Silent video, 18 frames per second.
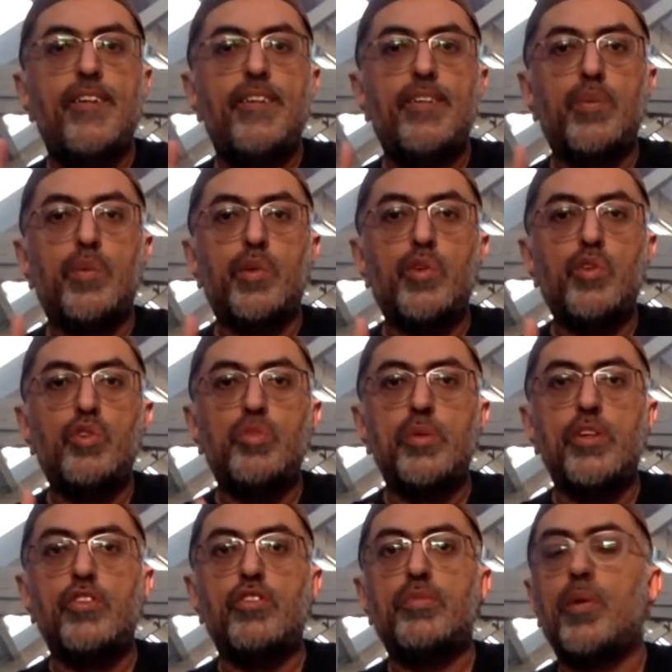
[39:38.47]
The one who's
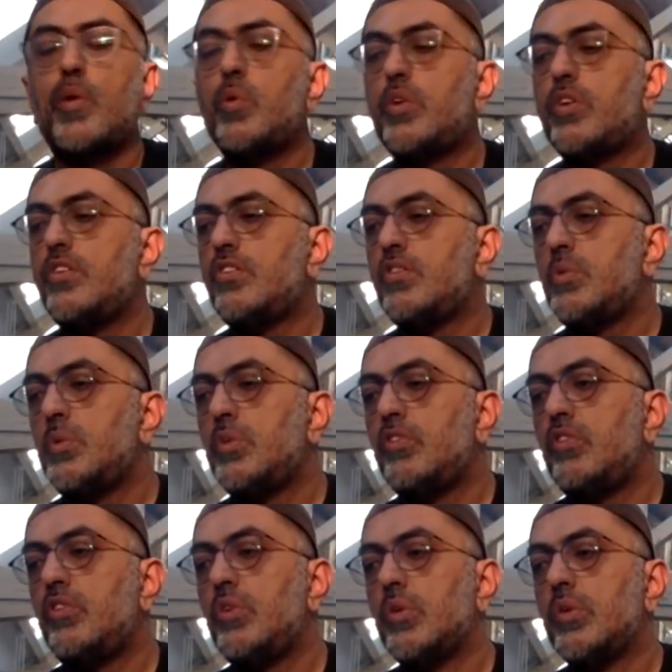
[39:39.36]
been spoken to
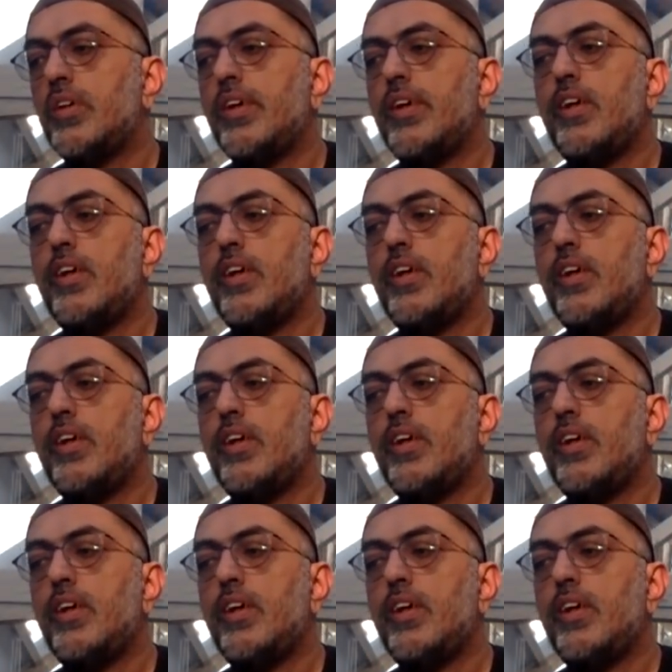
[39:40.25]
is you.